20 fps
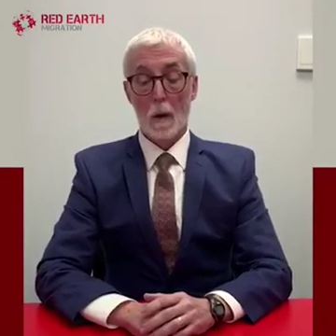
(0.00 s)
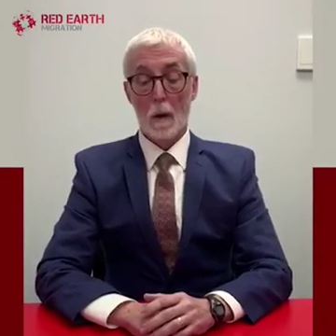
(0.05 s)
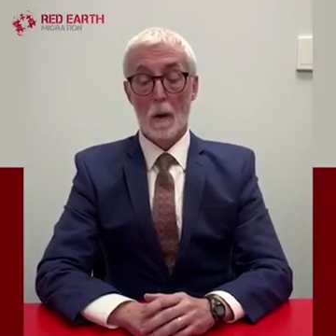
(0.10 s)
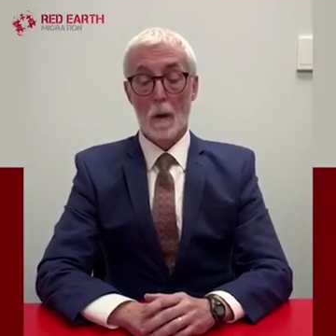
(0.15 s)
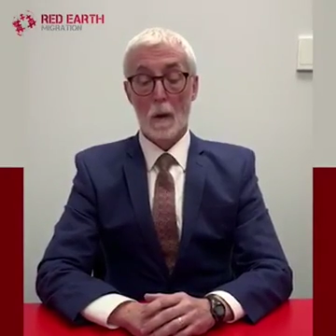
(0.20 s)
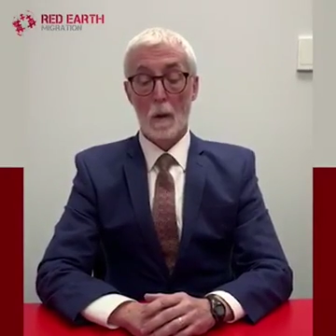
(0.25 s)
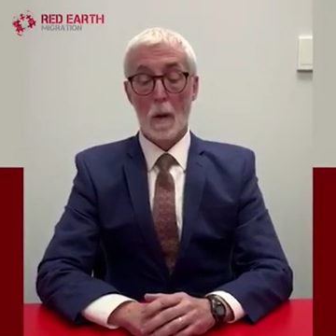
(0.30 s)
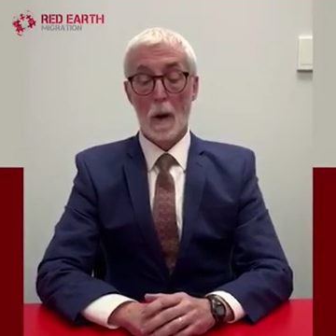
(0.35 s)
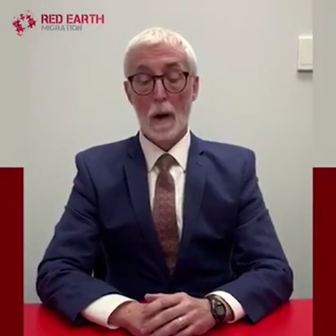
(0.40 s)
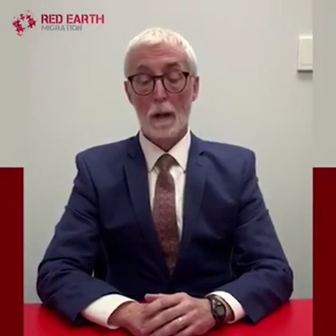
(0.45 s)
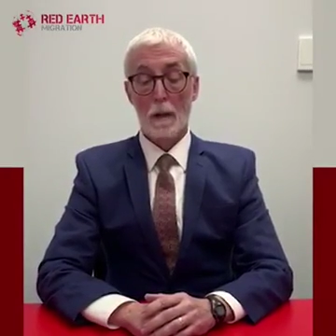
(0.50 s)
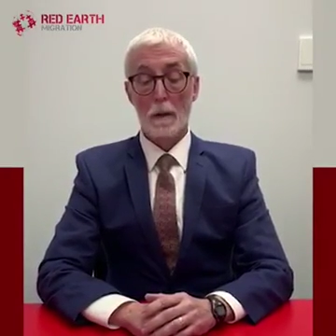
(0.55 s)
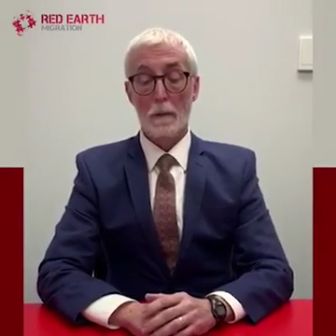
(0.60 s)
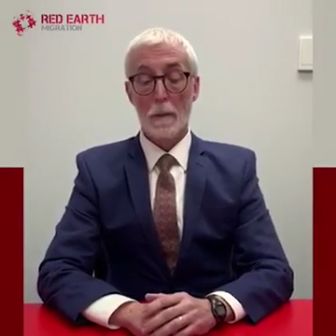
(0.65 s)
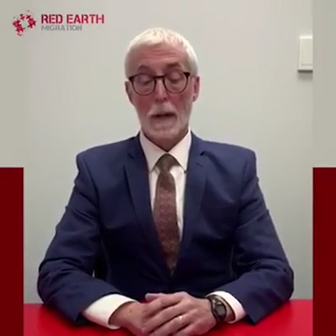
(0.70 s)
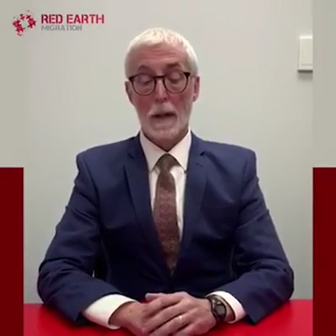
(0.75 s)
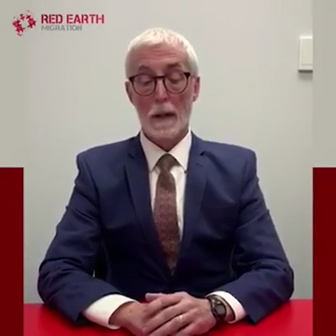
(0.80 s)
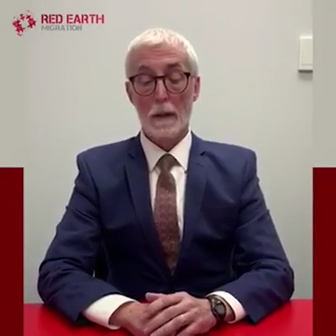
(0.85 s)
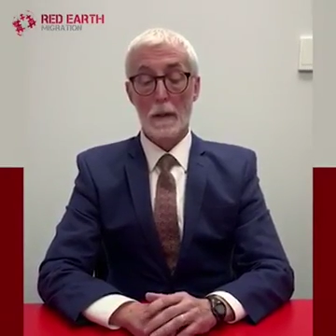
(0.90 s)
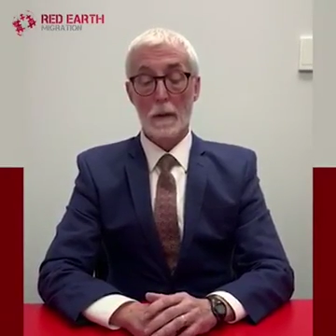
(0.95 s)
or while you
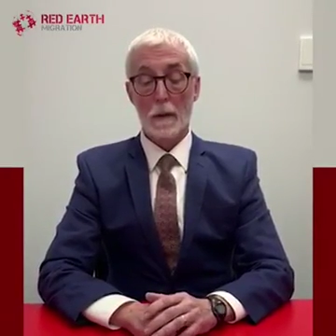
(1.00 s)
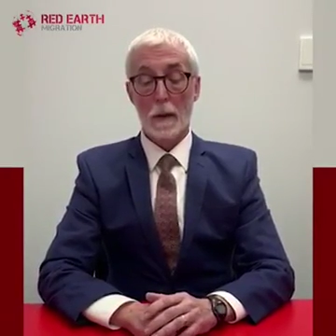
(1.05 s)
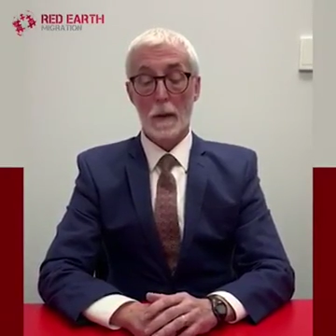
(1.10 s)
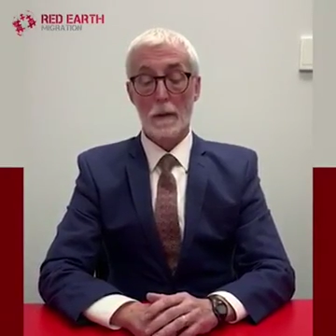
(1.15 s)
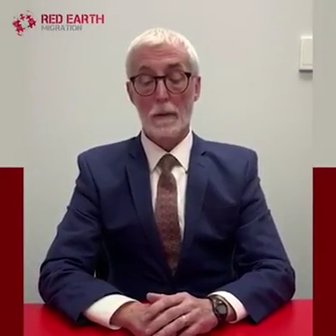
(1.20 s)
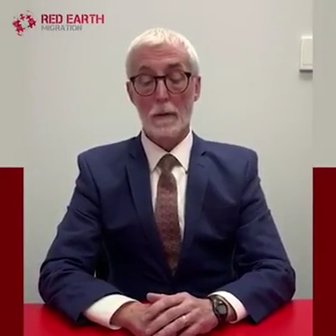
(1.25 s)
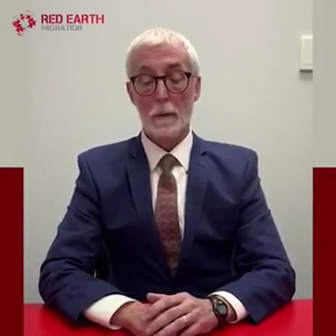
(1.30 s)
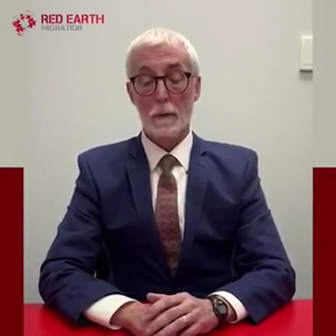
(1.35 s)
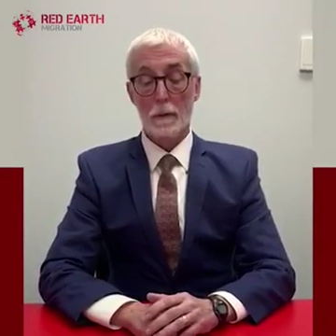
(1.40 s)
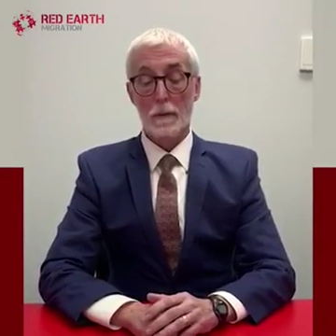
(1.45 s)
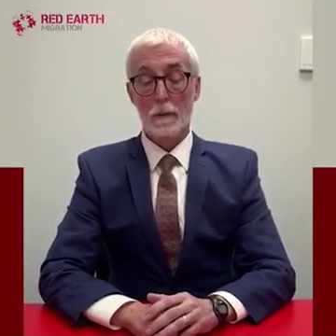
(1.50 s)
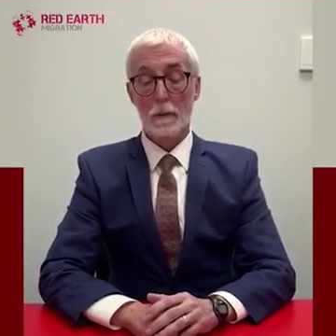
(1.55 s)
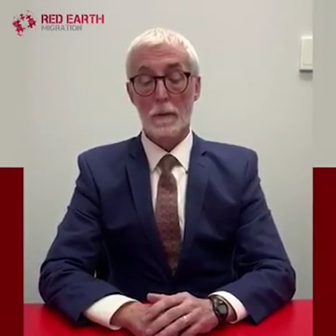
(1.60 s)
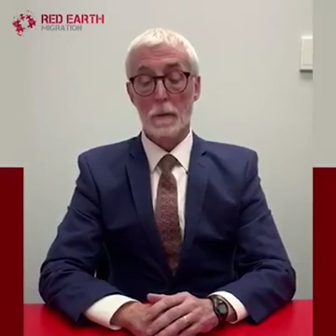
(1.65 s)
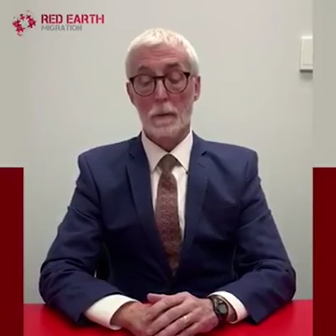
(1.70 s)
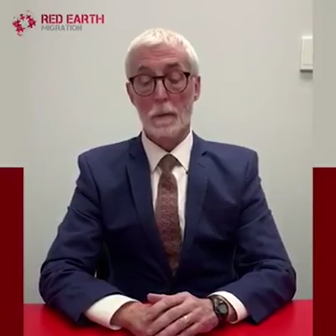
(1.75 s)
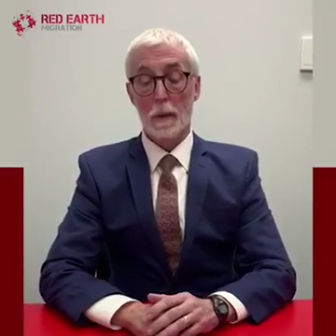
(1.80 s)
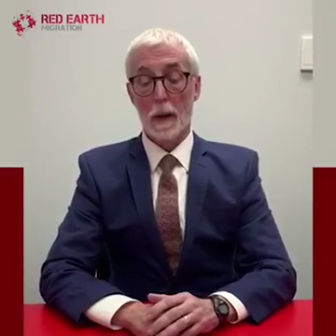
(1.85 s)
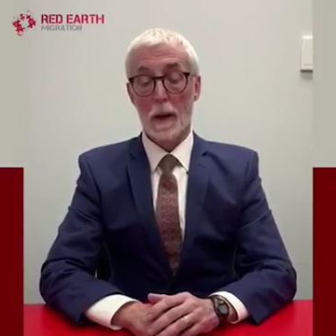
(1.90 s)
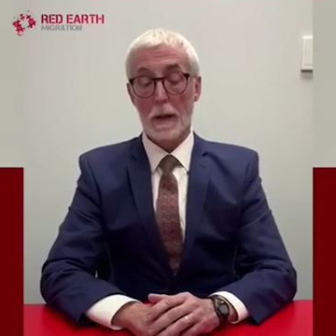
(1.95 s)
make arrangements to
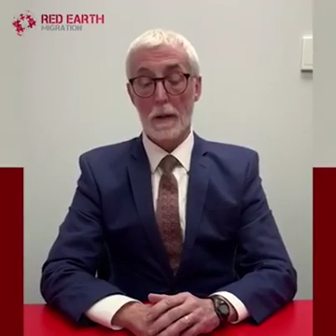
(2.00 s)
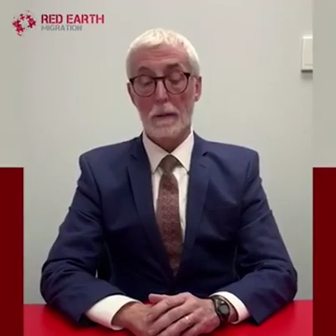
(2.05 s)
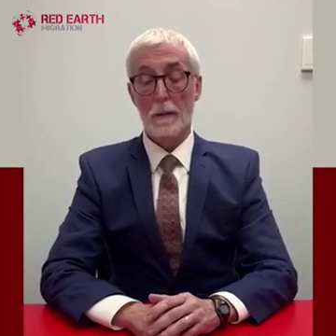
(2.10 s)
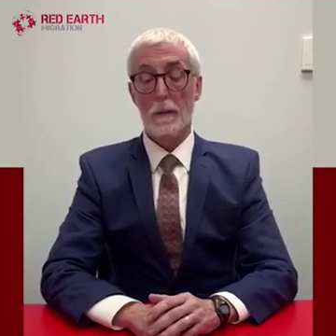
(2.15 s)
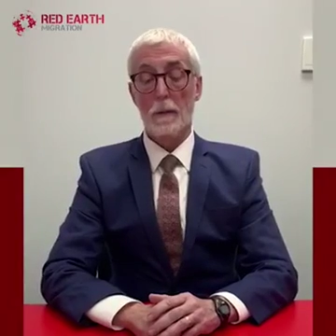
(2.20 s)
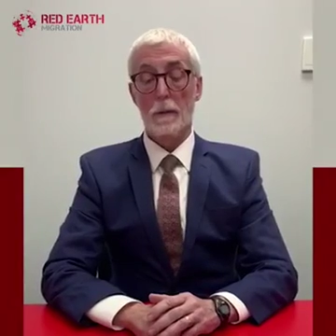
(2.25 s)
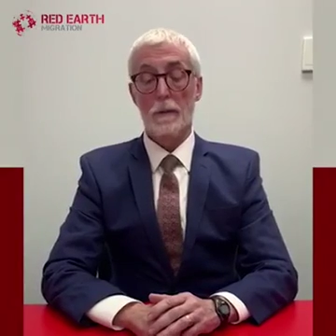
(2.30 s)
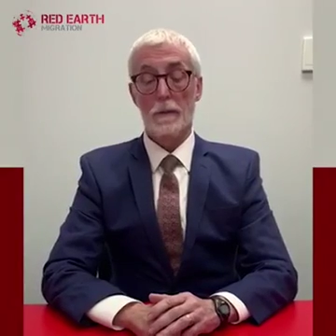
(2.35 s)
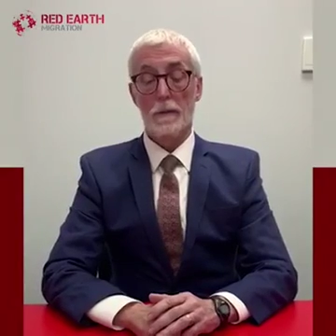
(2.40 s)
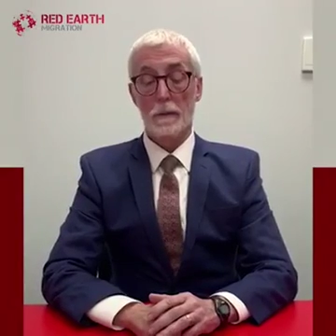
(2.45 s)
apply for a